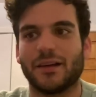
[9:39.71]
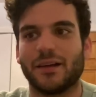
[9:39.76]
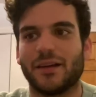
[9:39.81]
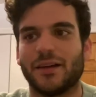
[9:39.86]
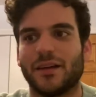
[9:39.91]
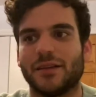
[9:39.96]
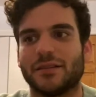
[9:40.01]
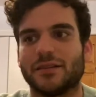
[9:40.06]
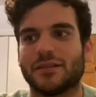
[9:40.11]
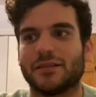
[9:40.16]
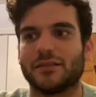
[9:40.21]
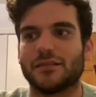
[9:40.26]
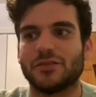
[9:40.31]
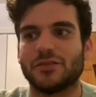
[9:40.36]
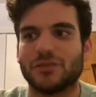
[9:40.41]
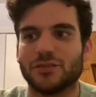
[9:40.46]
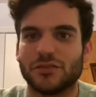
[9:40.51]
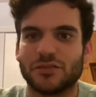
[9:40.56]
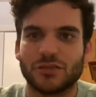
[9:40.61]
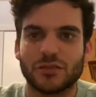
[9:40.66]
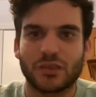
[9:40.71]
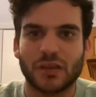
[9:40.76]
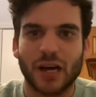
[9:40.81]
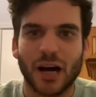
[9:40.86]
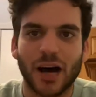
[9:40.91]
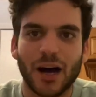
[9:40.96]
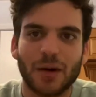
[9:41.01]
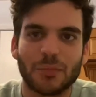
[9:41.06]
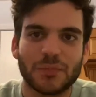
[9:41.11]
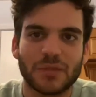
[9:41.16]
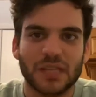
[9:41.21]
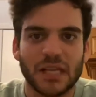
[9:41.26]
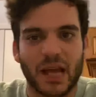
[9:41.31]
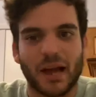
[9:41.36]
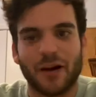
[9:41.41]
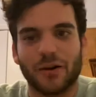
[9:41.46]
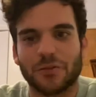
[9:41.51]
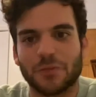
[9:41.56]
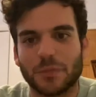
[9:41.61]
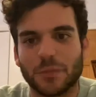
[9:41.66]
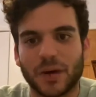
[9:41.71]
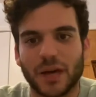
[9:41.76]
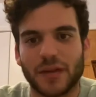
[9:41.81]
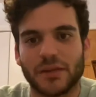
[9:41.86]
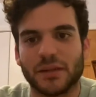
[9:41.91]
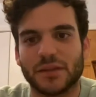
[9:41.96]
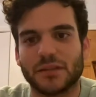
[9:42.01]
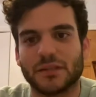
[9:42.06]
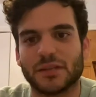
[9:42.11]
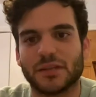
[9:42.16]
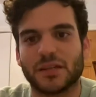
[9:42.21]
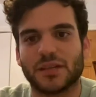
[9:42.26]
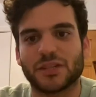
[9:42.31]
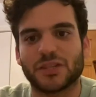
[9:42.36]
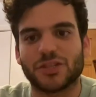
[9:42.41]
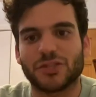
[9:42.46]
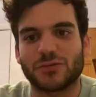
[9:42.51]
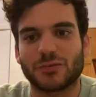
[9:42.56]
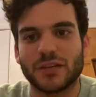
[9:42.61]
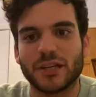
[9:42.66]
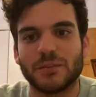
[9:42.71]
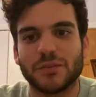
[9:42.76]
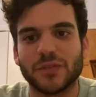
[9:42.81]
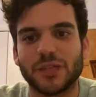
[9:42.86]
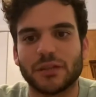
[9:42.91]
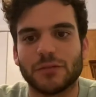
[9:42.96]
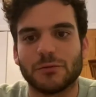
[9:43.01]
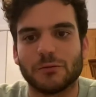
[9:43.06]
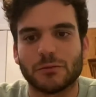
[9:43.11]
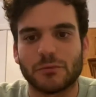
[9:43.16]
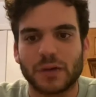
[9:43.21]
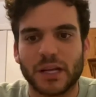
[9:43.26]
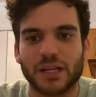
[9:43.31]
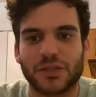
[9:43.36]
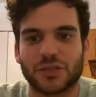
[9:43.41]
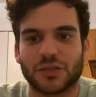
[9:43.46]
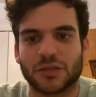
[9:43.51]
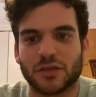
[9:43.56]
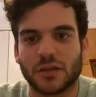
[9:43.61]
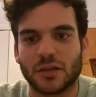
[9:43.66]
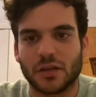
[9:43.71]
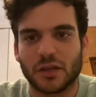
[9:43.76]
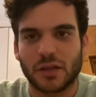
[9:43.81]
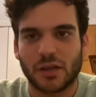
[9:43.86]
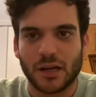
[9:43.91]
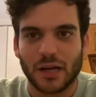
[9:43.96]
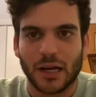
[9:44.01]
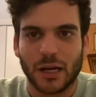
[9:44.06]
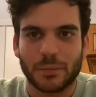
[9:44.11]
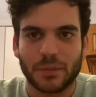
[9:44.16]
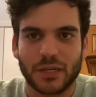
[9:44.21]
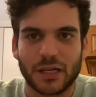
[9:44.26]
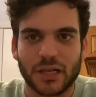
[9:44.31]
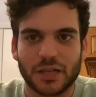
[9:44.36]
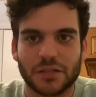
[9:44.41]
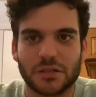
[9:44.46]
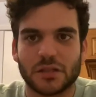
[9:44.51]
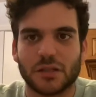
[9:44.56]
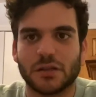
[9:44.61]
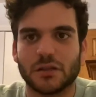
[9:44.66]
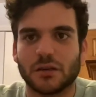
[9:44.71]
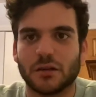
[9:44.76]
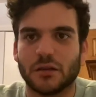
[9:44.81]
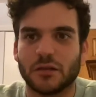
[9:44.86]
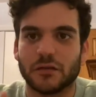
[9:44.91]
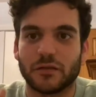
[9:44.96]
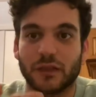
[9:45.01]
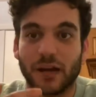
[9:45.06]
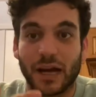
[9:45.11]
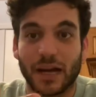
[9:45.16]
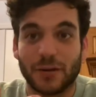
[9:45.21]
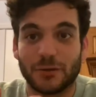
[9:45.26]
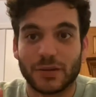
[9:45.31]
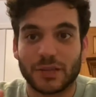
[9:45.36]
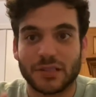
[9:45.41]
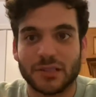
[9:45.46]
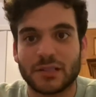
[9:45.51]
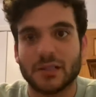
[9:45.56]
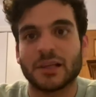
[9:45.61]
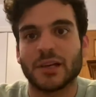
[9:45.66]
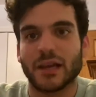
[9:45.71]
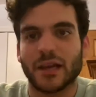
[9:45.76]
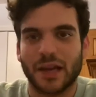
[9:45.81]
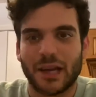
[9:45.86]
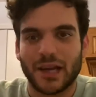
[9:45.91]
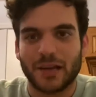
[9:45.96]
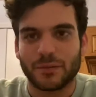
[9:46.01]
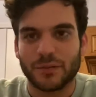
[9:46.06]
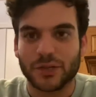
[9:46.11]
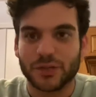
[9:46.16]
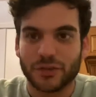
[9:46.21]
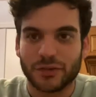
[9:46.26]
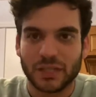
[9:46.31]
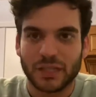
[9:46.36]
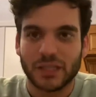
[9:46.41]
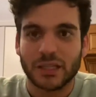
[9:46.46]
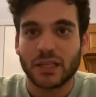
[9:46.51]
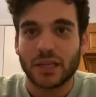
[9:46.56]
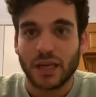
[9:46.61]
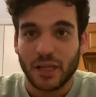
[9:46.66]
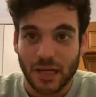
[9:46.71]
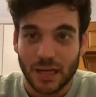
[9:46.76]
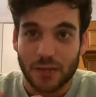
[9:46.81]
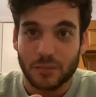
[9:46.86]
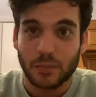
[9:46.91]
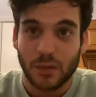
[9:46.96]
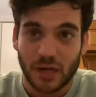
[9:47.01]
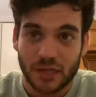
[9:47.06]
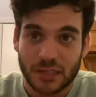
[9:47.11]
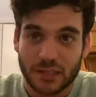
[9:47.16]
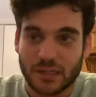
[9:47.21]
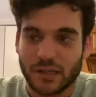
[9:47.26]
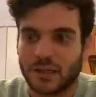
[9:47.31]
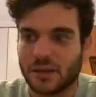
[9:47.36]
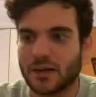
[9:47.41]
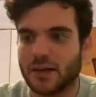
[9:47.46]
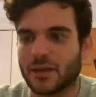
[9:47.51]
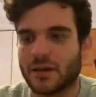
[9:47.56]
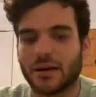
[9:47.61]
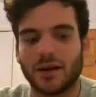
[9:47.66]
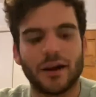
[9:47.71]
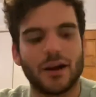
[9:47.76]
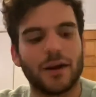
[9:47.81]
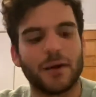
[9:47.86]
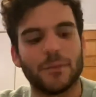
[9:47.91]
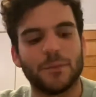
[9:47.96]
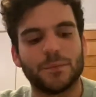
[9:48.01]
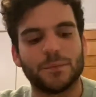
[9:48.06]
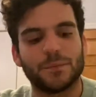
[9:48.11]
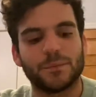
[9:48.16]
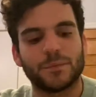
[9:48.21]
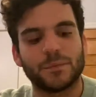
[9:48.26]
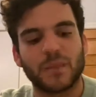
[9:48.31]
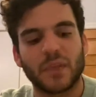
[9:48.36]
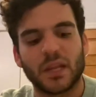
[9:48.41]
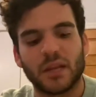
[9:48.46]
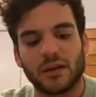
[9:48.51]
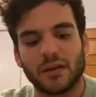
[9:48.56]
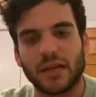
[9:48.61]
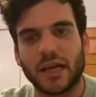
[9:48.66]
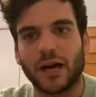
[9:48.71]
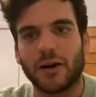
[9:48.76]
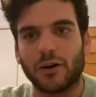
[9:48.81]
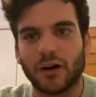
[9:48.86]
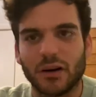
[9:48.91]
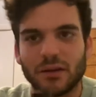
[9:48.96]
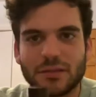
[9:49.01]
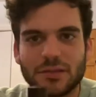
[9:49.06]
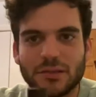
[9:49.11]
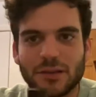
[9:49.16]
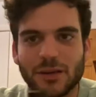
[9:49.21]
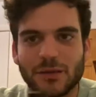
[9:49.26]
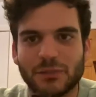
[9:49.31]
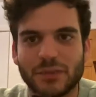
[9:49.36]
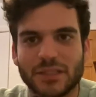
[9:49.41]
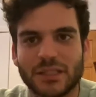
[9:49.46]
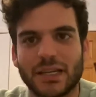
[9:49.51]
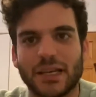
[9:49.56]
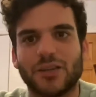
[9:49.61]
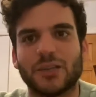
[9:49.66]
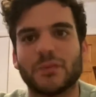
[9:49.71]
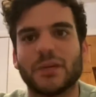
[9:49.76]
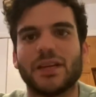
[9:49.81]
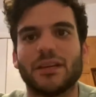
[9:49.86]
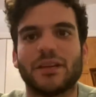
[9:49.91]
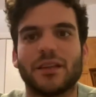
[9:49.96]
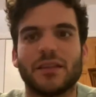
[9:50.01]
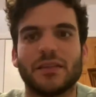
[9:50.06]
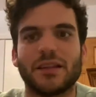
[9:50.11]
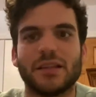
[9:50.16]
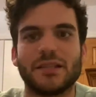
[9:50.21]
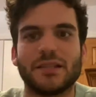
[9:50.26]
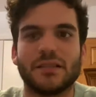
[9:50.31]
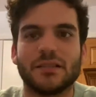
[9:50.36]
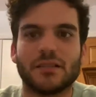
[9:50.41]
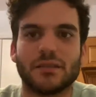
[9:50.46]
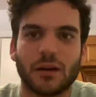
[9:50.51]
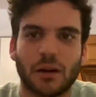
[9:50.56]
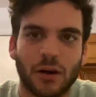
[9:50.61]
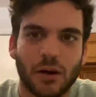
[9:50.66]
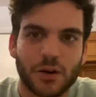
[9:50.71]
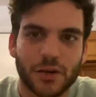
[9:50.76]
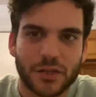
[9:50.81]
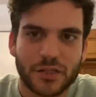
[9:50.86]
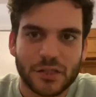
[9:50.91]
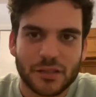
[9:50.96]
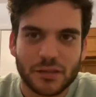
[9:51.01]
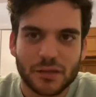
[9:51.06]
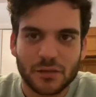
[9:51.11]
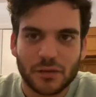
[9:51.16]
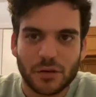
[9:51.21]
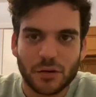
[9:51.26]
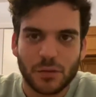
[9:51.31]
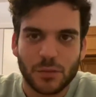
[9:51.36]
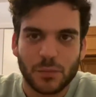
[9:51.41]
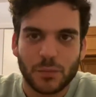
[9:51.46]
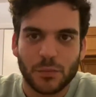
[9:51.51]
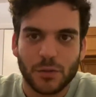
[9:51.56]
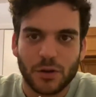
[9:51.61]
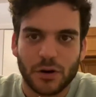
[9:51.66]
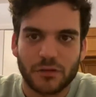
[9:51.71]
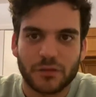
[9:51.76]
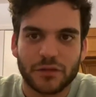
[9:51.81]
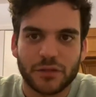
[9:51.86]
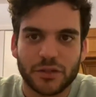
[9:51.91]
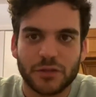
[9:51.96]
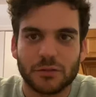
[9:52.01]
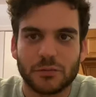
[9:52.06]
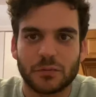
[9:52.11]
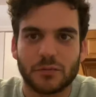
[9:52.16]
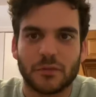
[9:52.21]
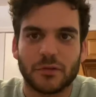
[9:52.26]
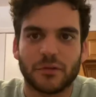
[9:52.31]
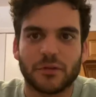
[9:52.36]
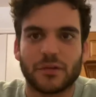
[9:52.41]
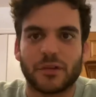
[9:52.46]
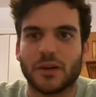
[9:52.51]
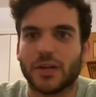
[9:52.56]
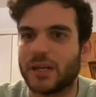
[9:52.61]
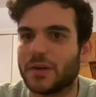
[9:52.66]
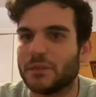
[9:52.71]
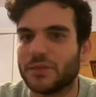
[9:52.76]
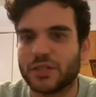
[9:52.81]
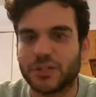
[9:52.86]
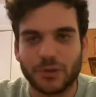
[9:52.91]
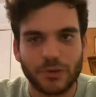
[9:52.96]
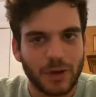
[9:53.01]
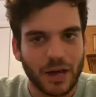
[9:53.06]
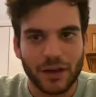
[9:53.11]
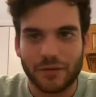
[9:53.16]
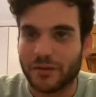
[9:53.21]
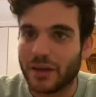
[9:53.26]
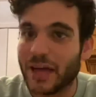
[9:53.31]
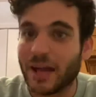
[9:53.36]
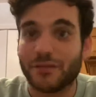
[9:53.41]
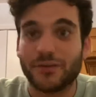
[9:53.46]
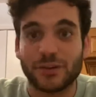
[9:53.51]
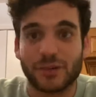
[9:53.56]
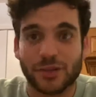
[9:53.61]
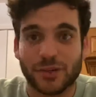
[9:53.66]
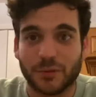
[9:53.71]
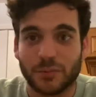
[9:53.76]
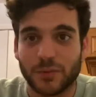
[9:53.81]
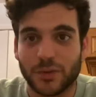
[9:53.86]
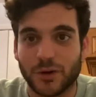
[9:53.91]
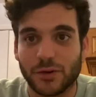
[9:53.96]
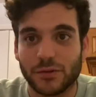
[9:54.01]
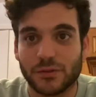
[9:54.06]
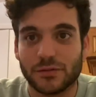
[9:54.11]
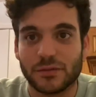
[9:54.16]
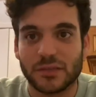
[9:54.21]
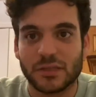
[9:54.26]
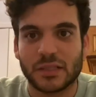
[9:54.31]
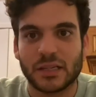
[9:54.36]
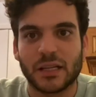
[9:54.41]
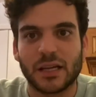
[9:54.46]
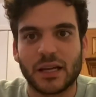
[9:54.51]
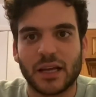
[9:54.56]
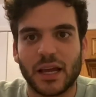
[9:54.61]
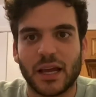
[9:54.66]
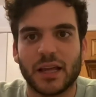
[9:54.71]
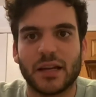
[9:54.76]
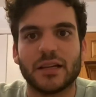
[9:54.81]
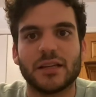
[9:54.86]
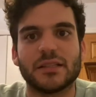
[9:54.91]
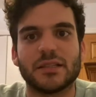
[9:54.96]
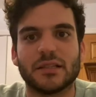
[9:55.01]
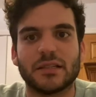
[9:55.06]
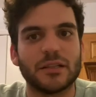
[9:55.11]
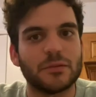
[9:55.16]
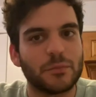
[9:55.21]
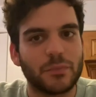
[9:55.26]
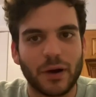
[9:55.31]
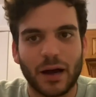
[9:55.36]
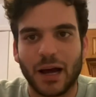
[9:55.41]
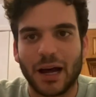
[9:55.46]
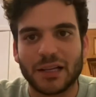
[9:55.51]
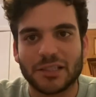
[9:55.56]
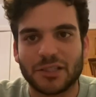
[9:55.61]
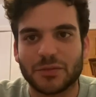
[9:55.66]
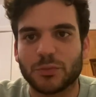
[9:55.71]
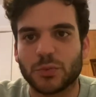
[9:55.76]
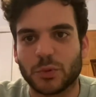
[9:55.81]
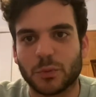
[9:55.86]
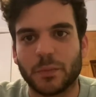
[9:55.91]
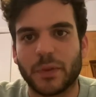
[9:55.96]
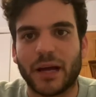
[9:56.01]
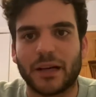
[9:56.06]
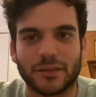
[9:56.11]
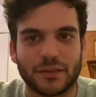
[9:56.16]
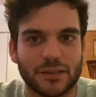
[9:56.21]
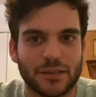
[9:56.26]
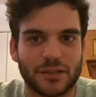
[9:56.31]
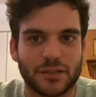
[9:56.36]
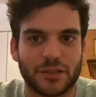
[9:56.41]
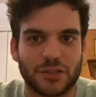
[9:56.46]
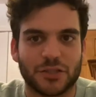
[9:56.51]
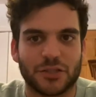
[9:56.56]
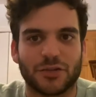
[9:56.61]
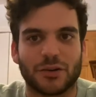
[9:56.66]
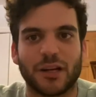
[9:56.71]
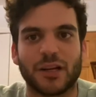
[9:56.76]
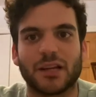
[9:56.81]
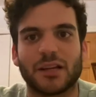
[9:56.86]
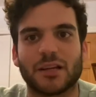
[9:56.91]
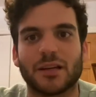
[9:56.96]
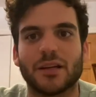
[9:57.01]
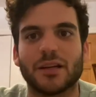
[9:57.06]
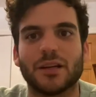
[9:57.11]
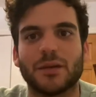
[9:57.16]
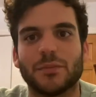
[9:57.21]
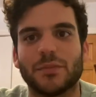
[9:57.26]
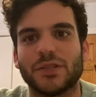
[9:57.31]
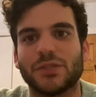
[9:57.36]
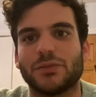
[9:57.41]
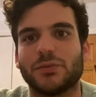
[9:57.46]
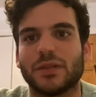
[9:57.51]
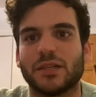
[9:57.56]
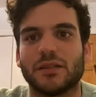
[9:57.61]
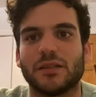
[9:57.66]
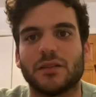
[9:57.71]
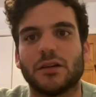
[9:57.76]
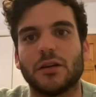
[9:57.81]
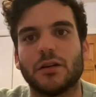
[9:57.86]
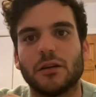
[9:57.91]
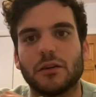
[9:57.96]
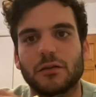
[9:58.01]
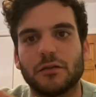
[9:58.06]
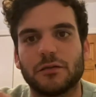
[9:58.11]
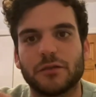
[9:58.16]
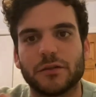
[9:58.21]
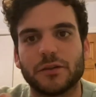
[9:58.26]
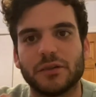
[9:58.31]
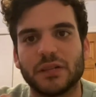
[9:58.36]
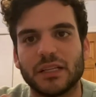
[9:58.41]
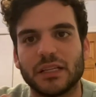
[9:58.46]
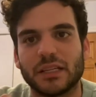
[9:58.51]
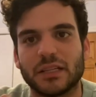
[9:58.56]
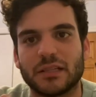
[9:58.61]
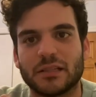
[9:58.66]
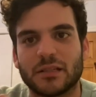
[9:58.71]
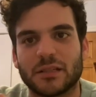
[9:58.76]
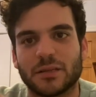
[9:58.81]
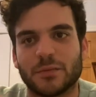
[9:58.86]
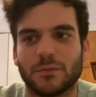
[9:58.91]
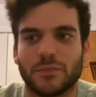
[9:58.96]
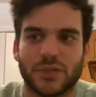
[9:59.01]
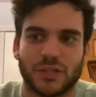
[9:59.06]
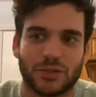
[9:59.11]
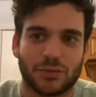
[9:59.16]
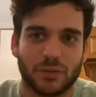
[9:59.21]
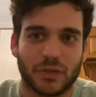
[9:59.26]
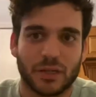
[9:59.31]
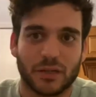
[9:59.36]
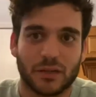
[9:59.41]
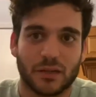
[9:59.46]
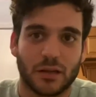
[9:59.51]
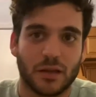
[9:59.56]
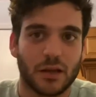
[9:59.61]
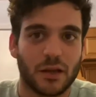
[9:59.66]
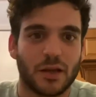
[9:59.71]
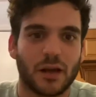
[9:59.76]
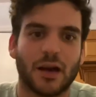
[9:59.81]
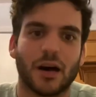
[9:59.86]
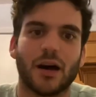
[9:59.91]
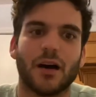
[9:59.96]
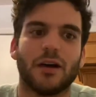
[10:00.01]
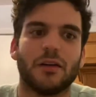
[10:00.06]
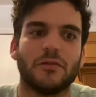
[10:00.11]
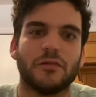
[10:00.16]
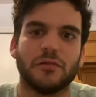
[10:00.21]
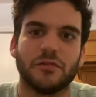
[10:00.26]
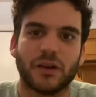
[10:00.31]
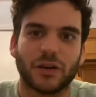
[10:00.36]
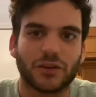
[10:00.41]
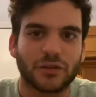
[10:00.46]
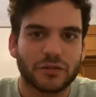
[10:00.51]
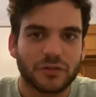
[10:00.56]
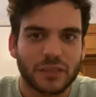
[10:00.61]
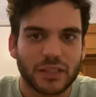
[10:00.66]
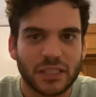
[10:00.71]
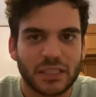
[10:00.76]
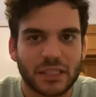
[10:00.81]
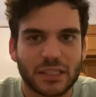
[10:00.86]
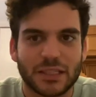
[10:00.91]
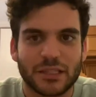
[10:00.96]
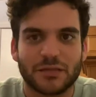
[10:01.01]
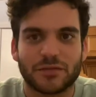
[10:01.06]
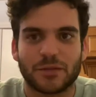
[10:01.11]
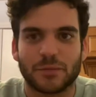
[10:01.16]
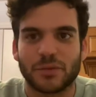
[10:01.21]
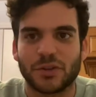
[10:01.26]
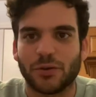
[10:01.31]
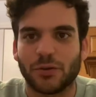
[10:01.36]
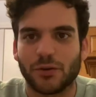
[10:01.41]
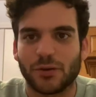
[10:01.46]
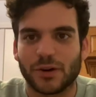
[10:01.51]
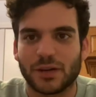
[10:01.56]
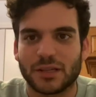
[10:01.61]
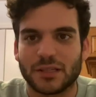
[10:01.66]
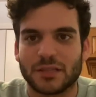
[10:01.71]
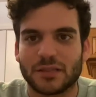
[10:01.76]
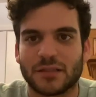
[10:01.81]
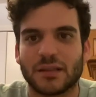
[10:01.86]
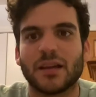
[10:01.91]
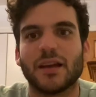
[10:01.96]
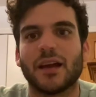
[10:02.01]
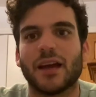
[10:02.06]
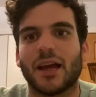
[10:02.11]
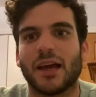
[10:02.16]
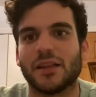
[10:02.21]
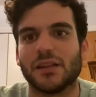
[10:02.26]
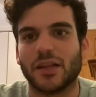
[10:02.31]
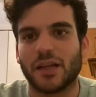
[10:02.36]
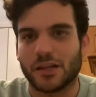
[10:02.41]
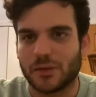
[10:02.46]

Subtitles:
it's calmed down by this extremely rich combination of iris, ambergris, and musk. Now, Ensar was telling me that this is the hardest perfume for him to have ever composed. It is an impossible balance to strike between fruitiness, between velvetiness from the orris, and then